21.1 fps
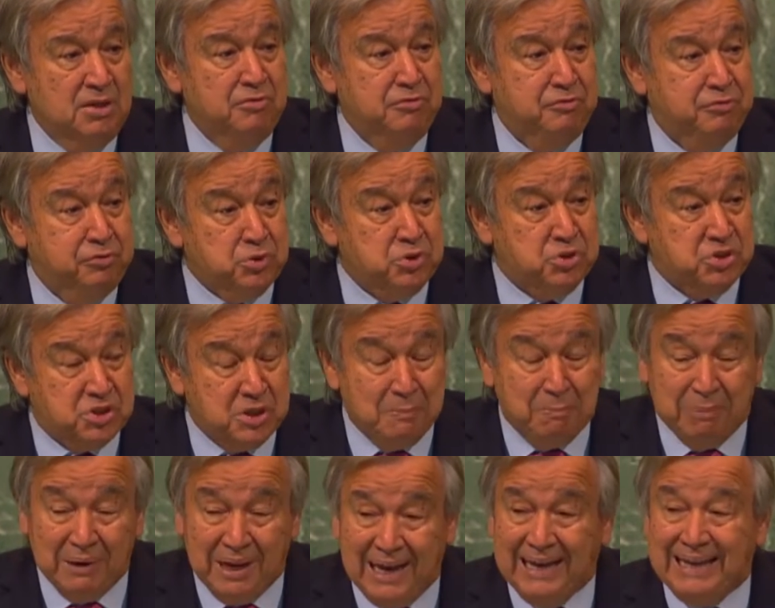food
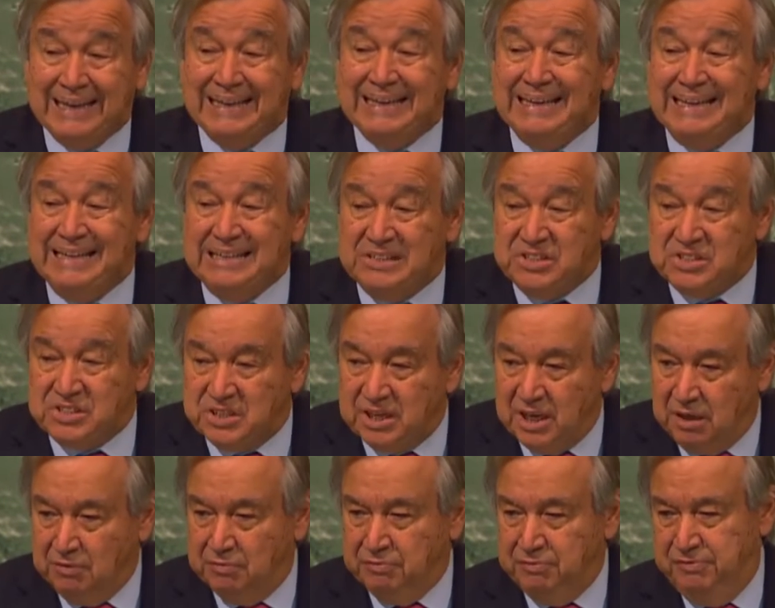supply
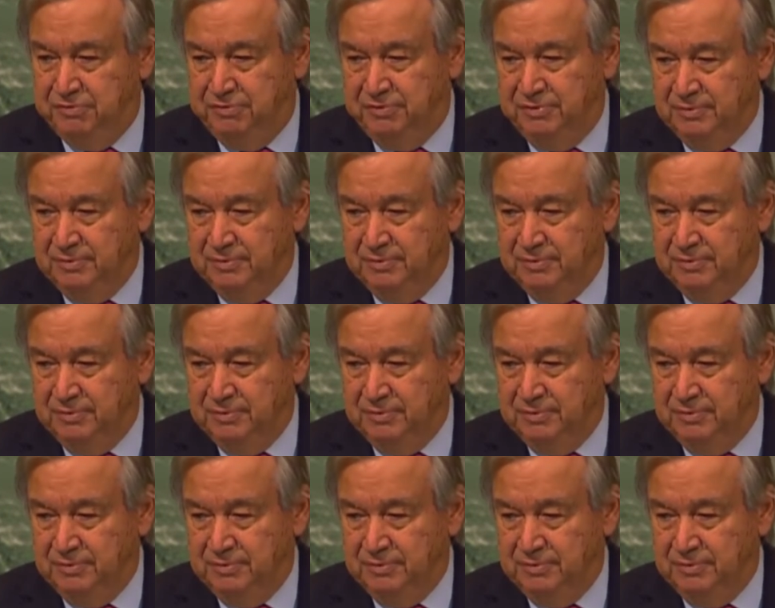itself.